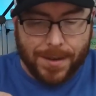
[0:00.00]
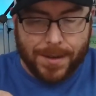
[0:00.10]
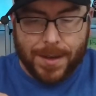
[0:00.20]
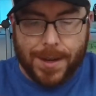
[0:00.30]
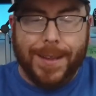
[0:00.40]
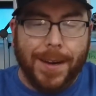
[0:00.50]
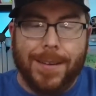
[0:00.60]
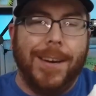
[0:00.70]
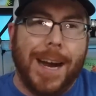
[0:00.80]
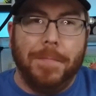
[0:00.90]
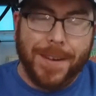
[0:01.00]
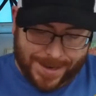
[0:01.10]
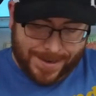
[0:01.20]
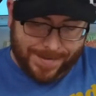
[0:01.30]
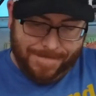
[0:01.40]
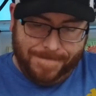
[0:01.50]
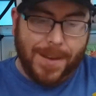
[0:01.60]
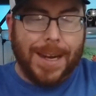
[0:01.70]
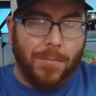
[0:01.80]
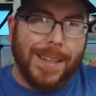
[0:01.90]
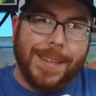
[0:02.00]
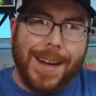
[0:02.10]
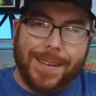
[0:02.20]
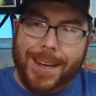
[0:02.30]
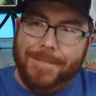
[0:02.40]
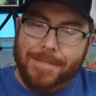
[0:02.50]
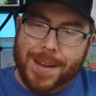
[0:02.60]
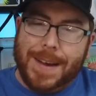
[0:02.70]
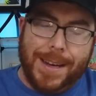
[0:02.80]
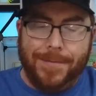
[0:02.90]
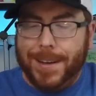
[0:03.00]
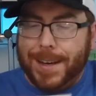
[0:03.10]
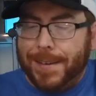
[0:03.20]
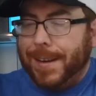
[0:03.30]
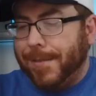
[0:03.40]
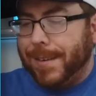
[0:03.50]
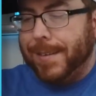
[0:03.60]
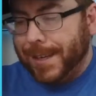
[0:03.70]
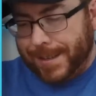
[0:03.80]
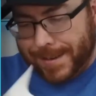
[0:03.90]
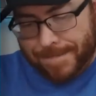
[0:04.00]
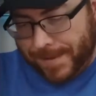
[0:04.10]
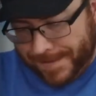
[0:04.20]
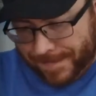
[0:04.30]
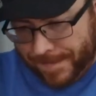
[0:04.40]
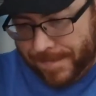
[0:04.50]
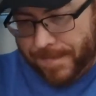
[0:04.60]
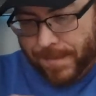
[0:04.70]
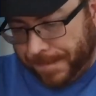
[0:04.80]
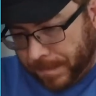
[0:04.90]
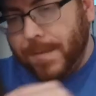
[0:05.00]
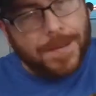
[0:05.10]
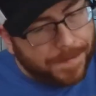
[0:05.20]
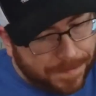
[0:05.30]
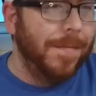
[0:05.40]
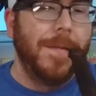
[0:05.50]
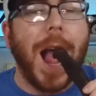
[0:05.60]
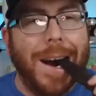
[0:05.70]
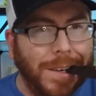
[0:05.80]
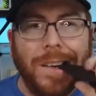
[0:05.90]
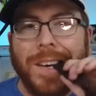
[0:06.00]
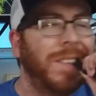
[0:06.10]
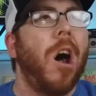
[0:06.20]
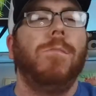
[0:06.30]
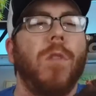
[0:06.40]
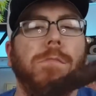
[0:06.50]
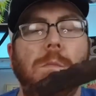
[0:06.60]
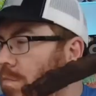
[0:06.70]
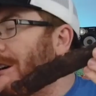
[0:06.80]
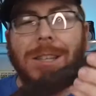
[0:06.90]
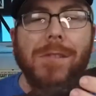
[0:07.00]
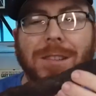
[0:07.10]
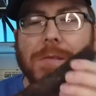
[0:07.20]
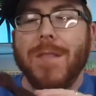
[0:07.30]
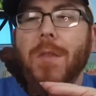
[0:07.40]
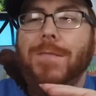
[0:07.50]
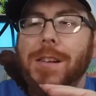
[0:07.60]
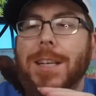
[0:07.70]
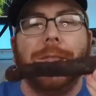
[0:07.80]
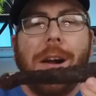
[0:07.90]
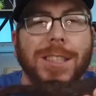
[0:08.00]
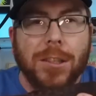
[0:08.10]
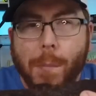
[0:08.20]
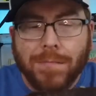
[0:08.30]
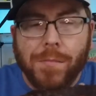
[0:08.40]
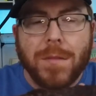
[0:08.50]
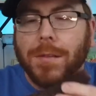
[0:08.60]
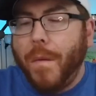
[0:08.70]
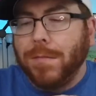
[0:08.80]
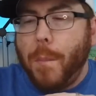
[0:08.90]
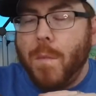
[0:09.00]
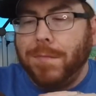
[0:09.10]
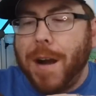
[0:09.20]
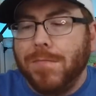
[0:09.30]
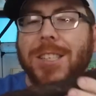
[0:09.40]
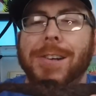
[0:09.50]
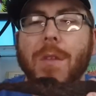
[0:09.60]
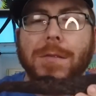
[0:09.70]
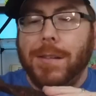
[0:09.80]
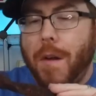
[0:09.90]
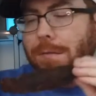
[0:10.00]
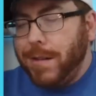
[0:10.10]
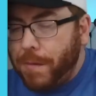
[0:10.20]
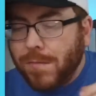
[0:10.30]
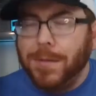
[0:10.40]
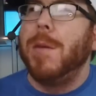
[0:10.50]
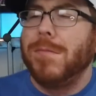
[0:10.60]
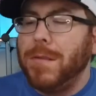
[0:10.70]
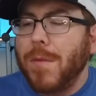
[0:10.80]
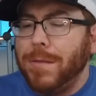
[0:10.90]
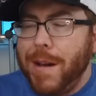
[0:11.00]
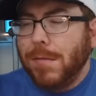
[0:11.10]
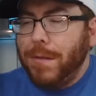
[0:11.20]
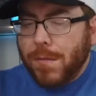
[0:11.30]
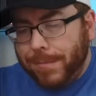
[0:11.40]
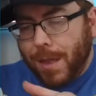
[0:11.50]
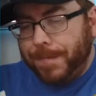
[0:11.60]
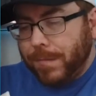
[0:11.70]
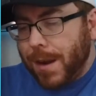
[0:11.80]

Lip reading: information, and you guys need to have this information. So, without further ado, we're going to rank them. So coming in at 13, this was the worst